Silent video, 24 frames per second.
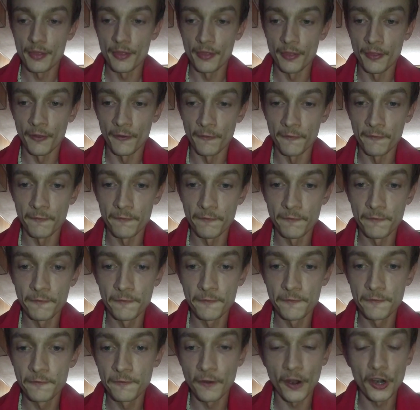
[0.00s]
the
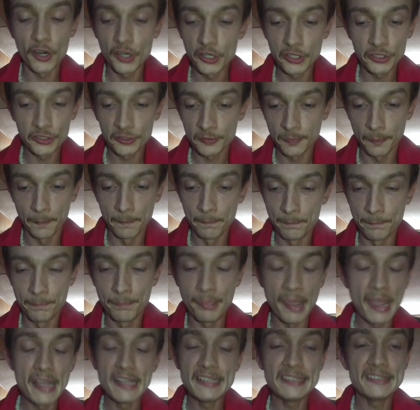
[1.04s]
first
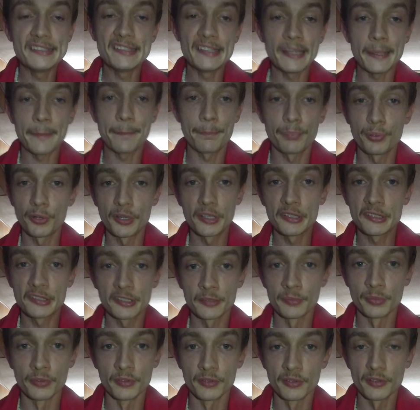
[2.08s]
basic
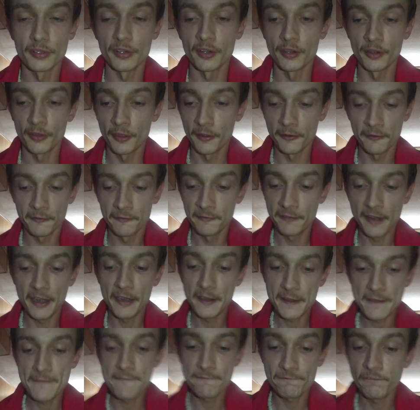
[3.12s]
principle, or the
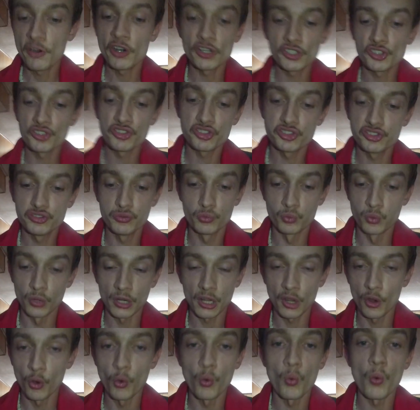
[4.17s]
very first
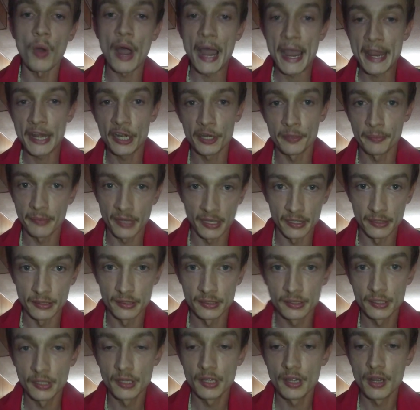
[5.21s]
requirement
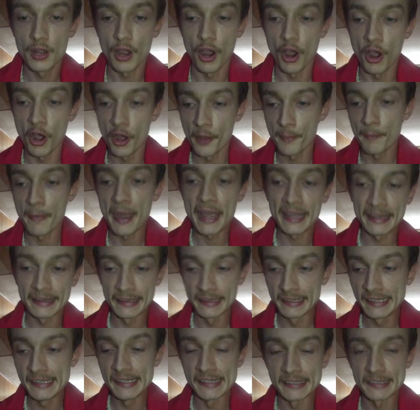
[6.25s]
on my
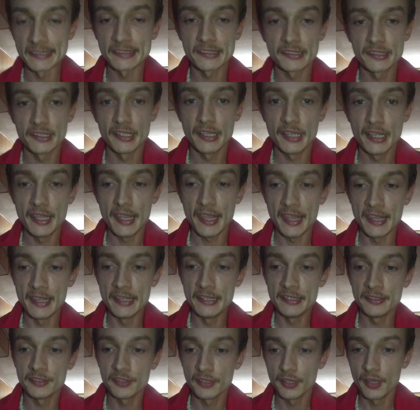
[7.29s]
list,
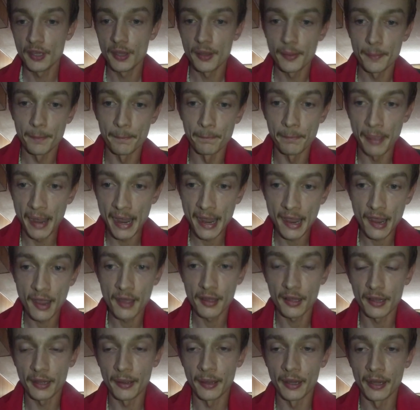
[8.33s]
is
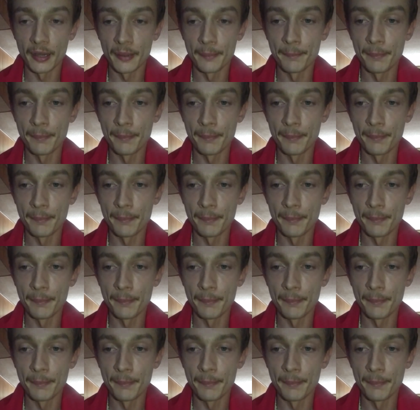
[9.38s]
biological